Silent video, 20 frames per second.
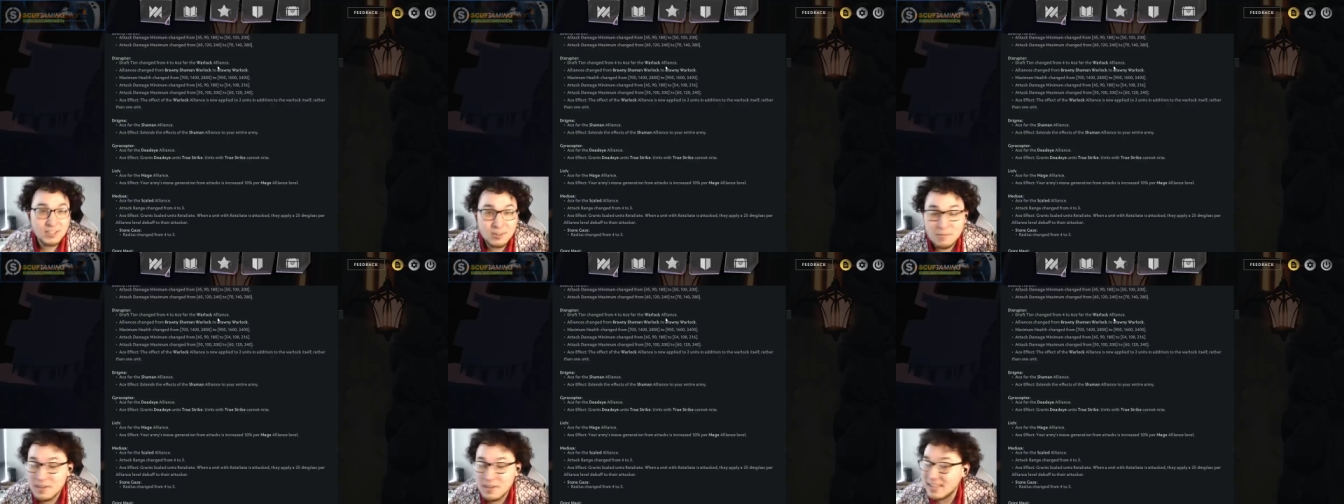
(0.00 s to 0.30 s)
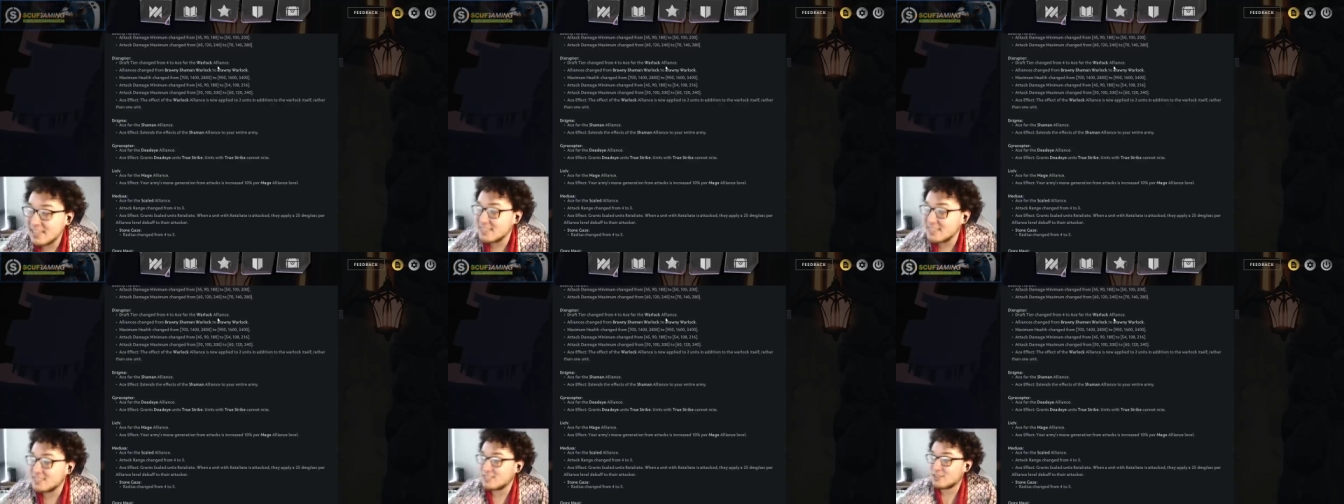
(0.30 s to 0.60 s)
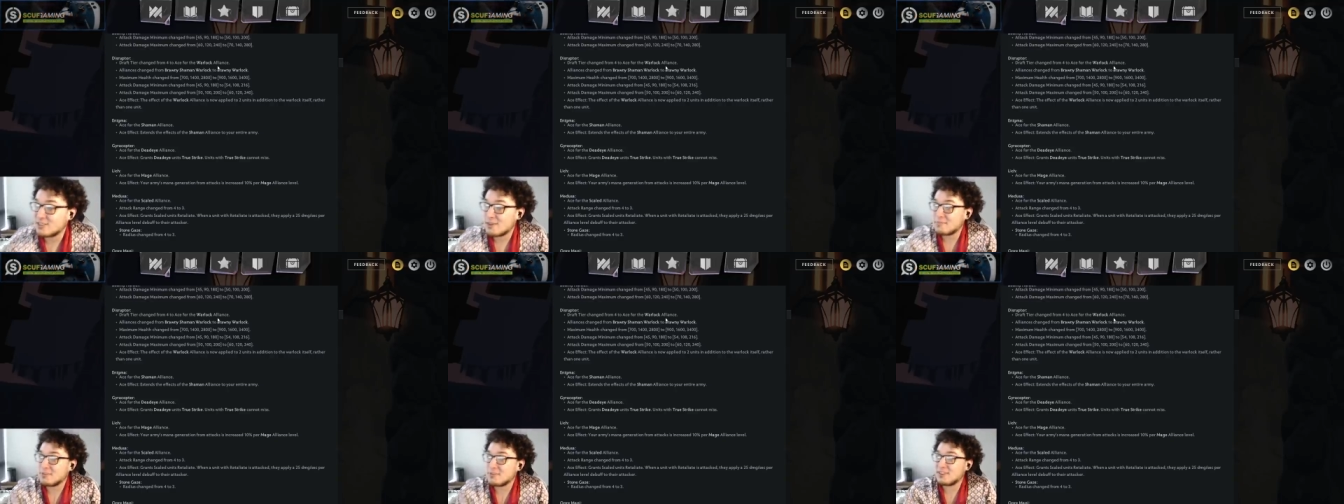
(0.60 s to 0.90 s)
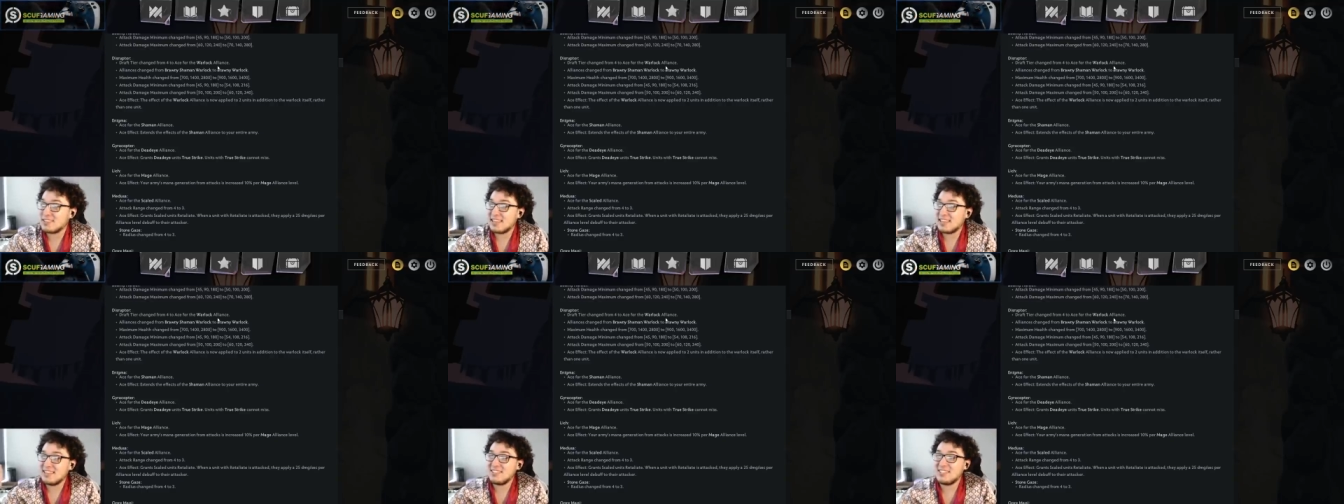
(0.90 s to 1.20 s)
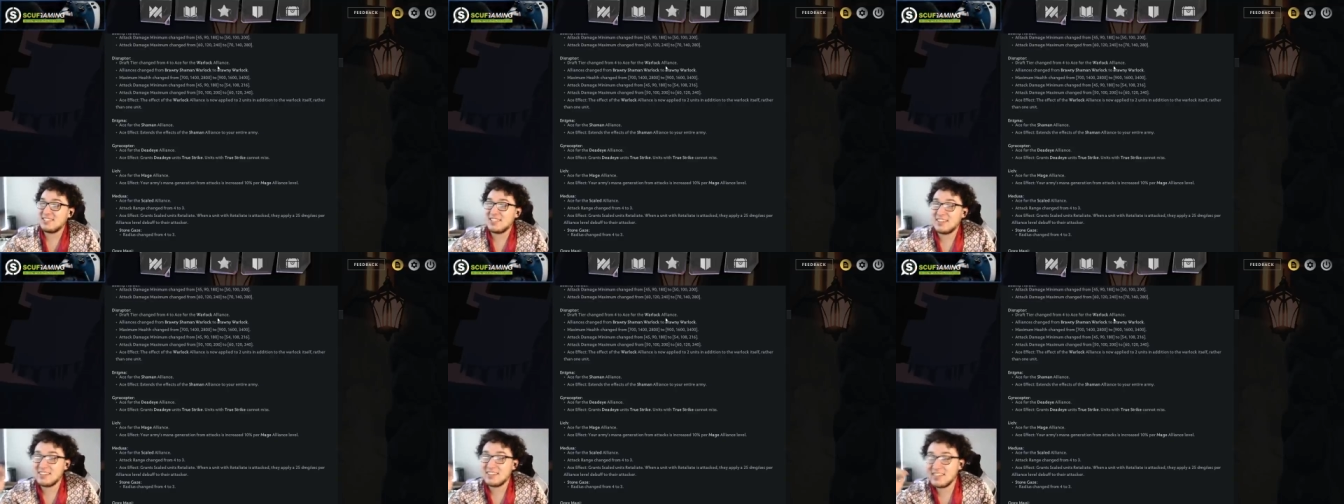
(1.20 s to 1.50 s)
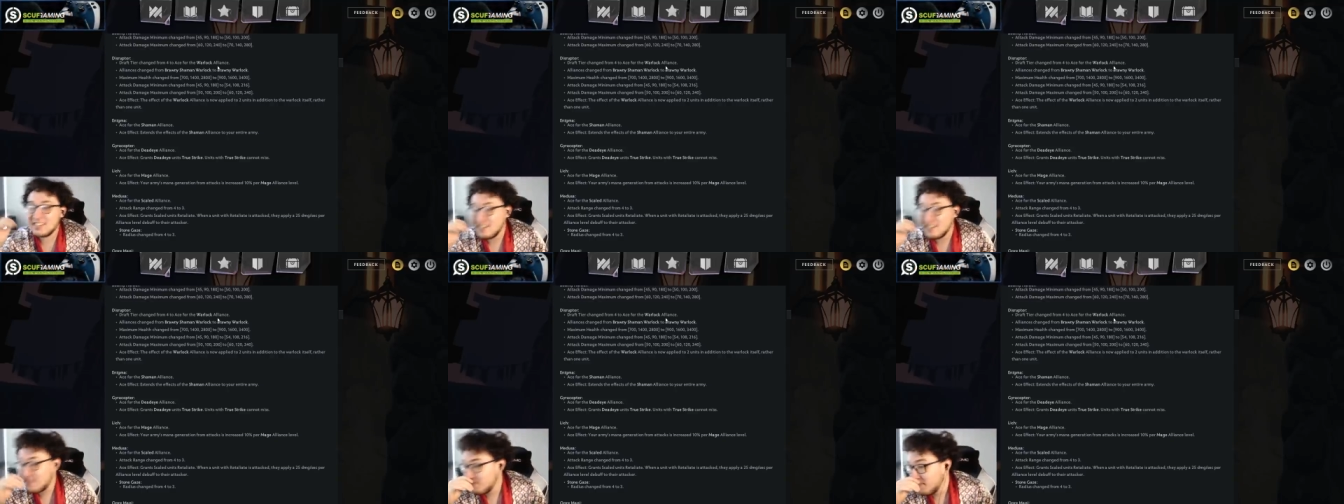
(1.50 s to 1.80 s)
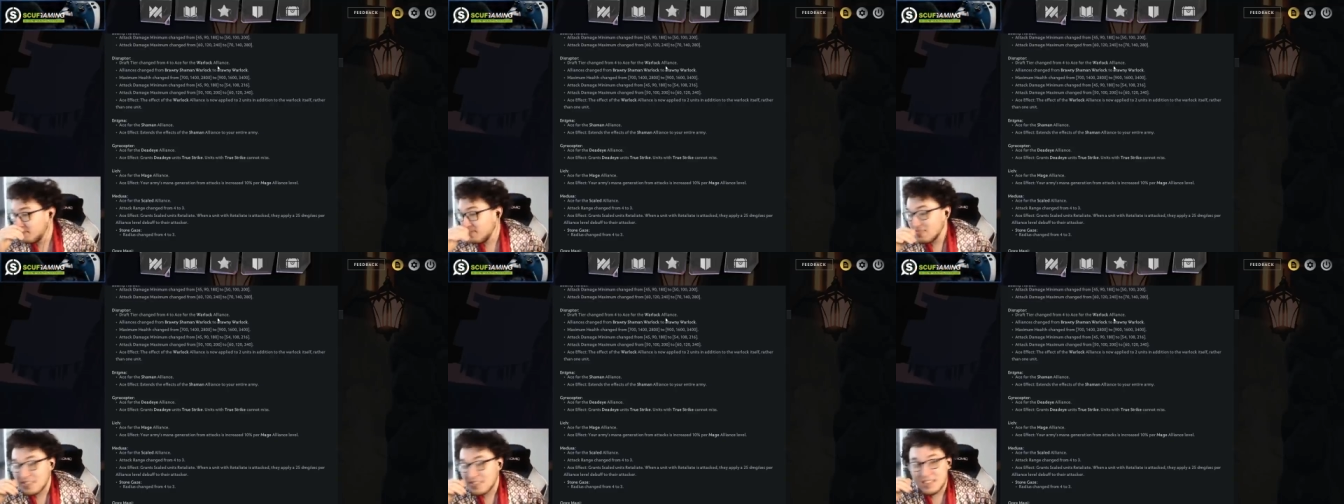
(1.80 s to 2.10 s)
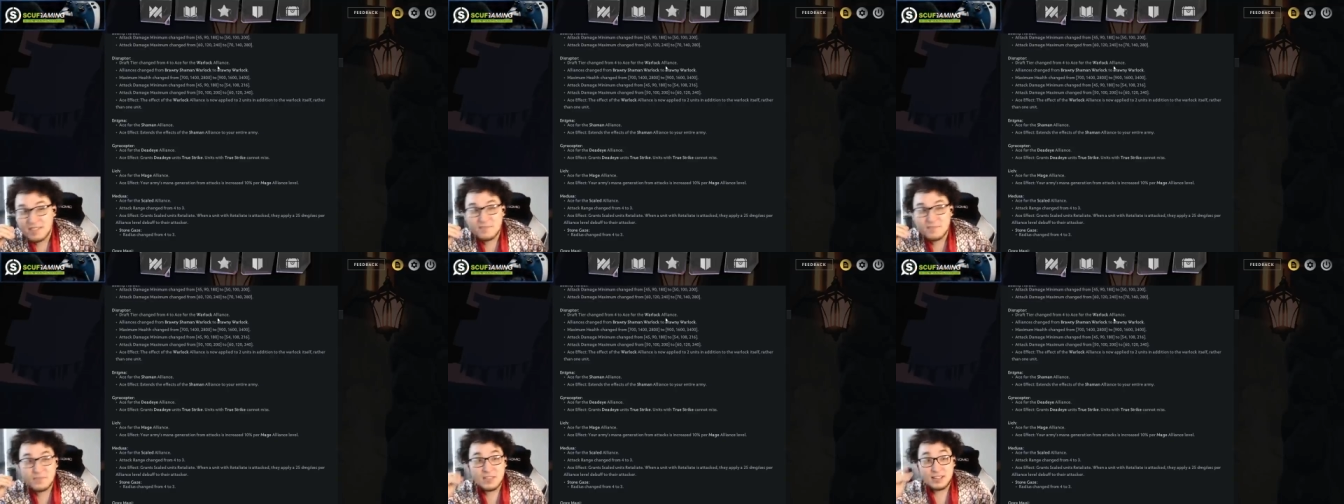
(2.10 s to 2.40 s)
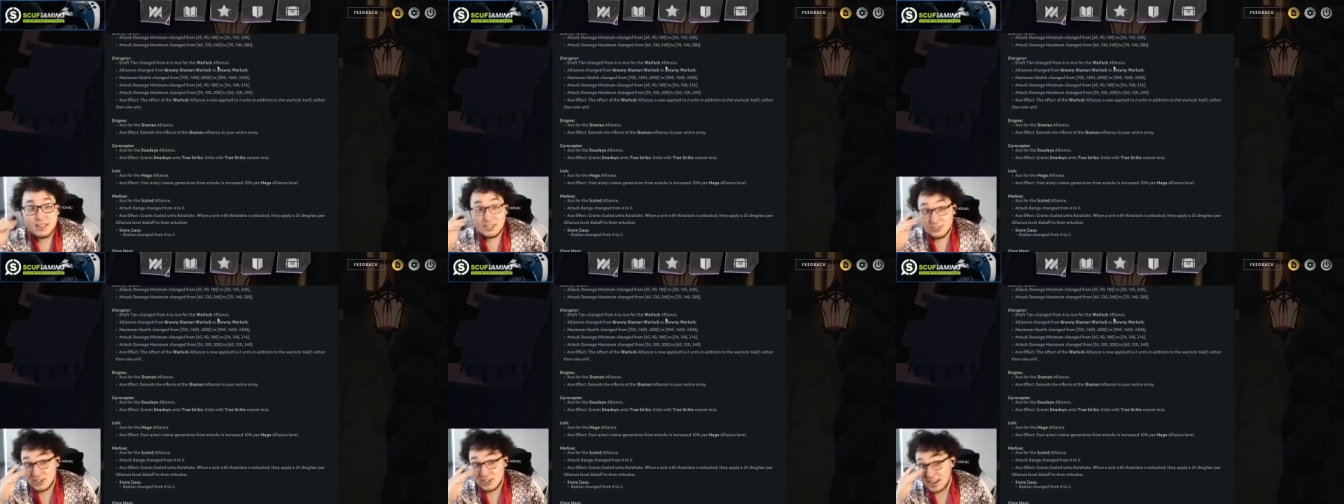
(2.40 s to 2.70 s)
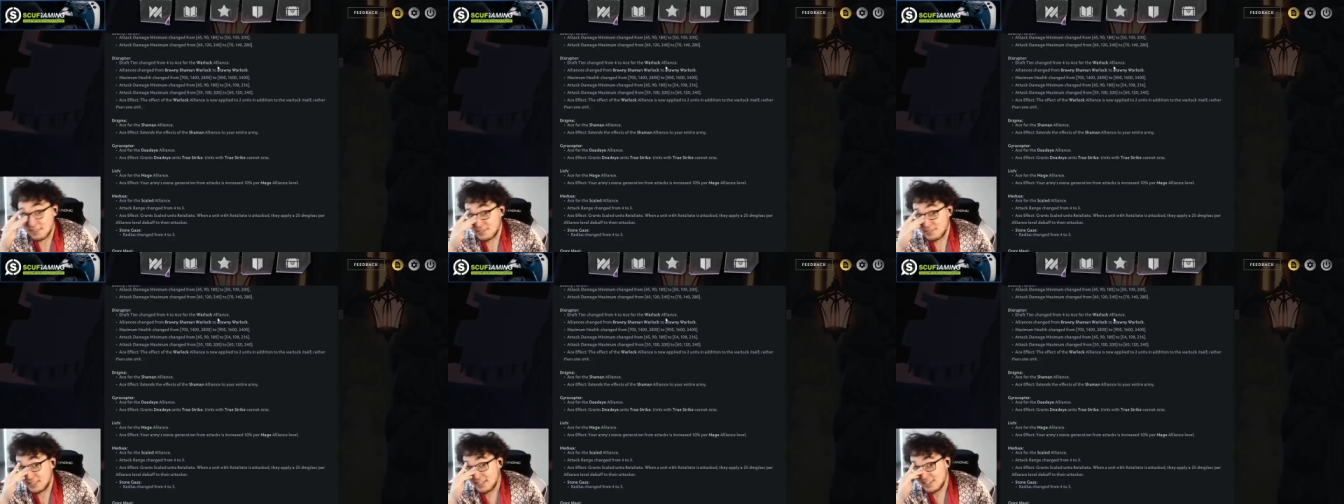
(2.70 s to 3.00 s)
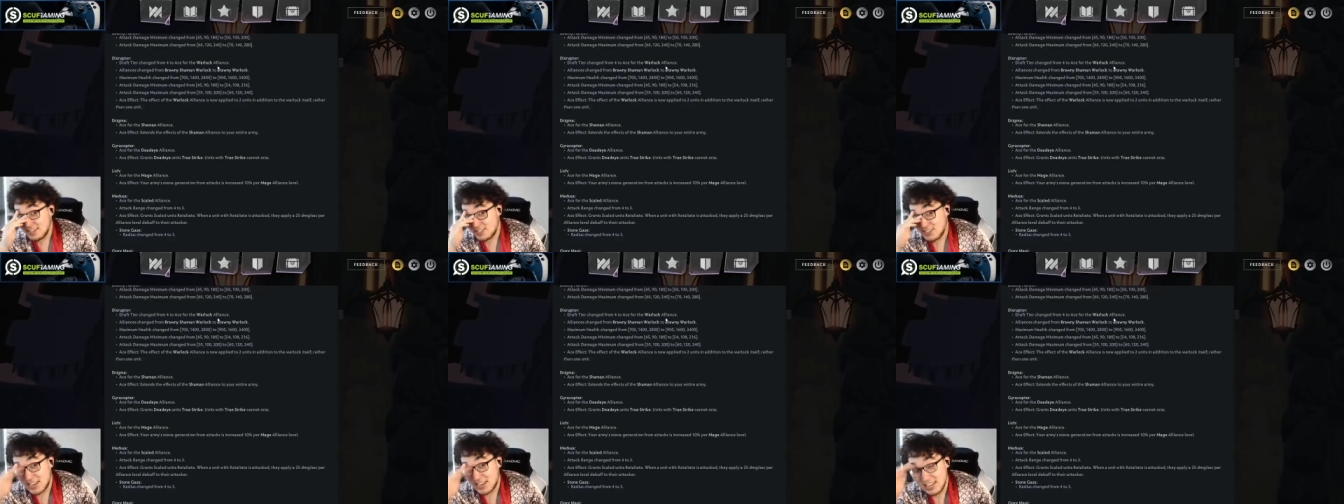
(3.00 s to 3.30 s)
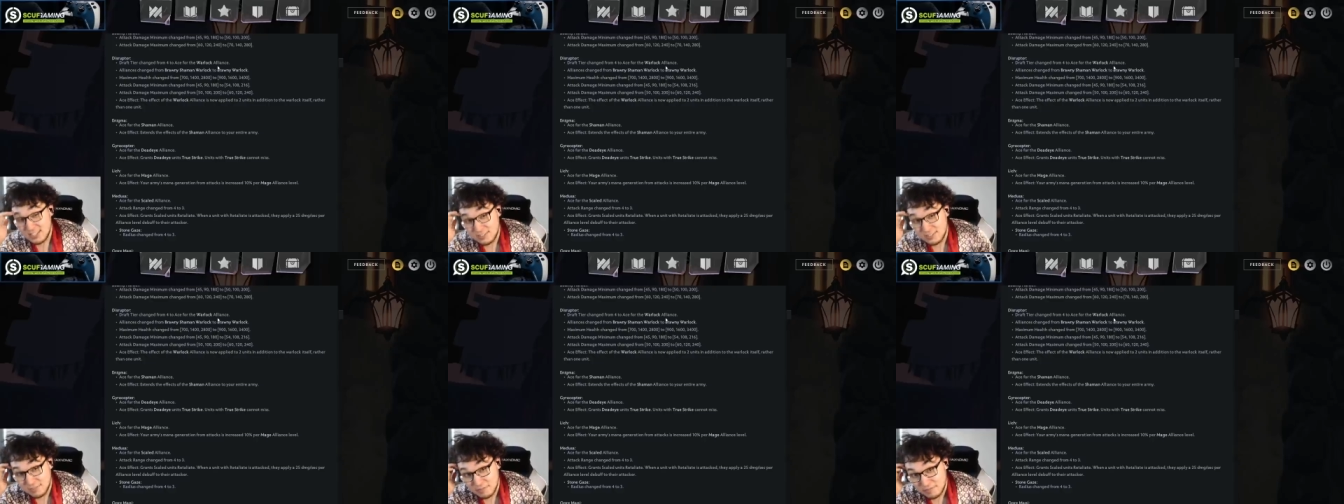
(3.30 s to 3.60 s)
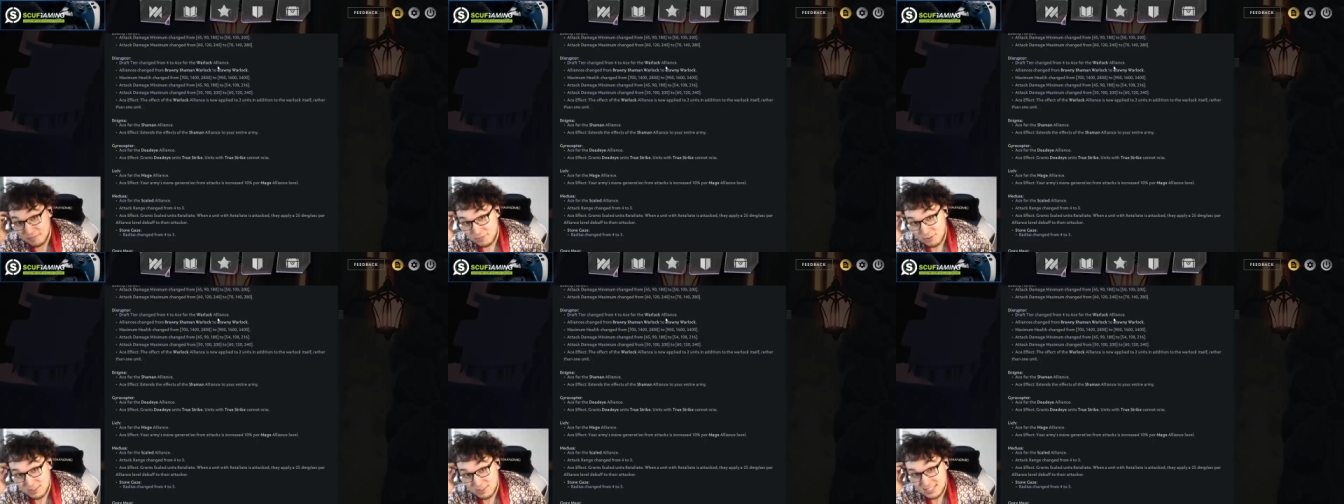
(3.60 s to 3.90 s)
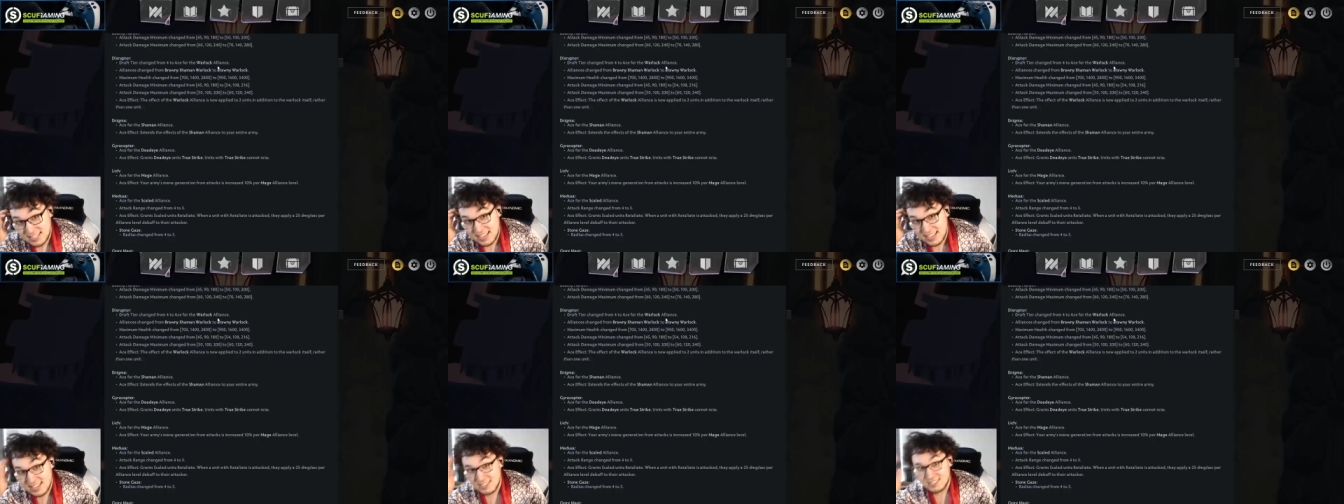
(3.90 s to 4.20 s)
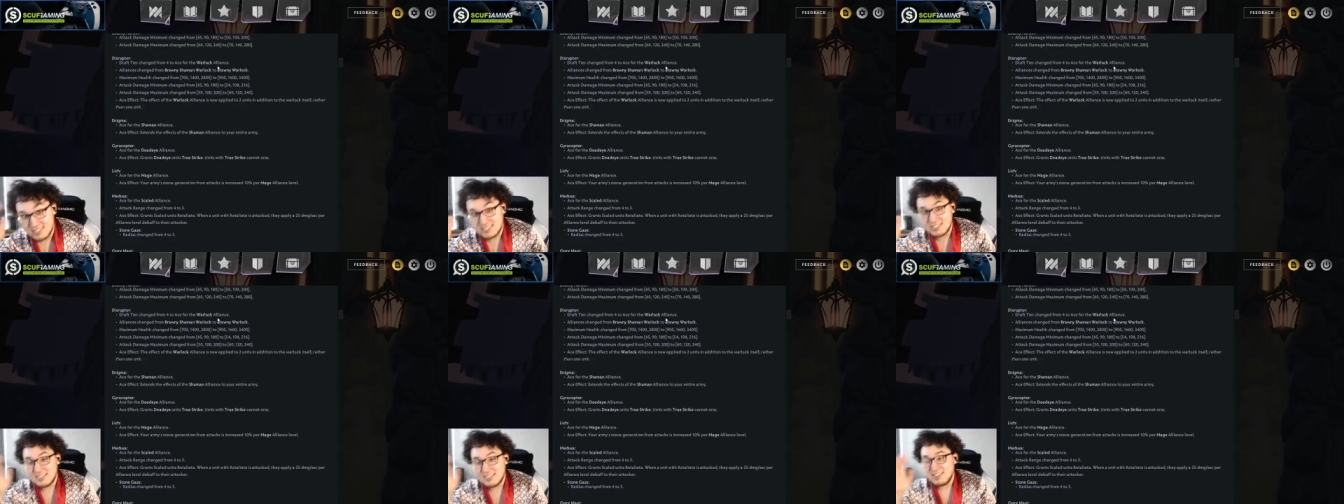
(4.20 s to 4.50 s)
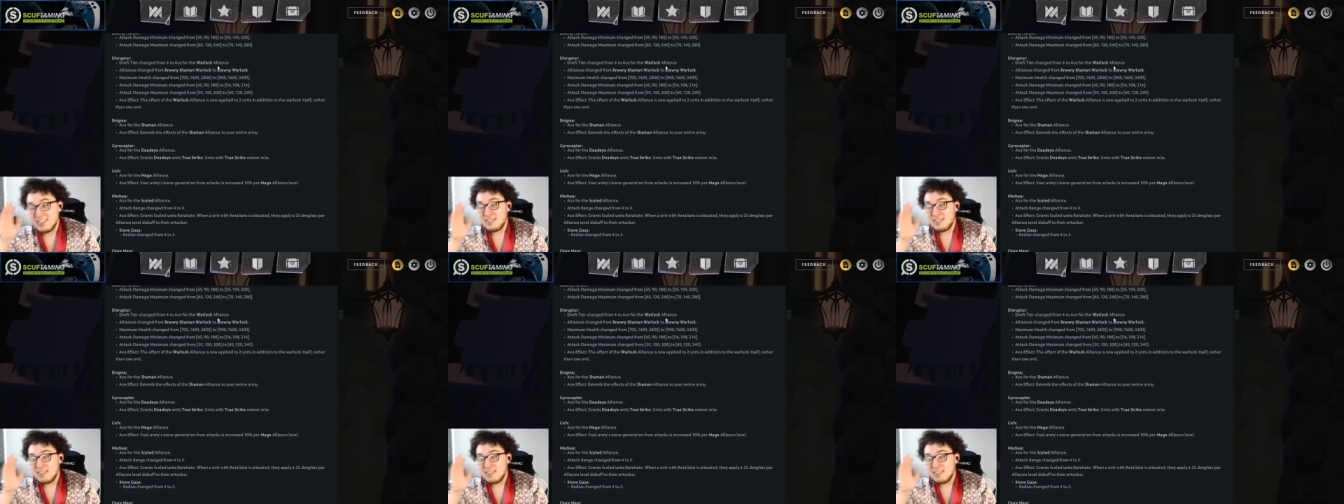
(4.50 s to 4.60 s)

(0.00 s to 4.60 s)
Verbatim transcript: making Disruptor a legendary. Draft tier changed from 4 to Ace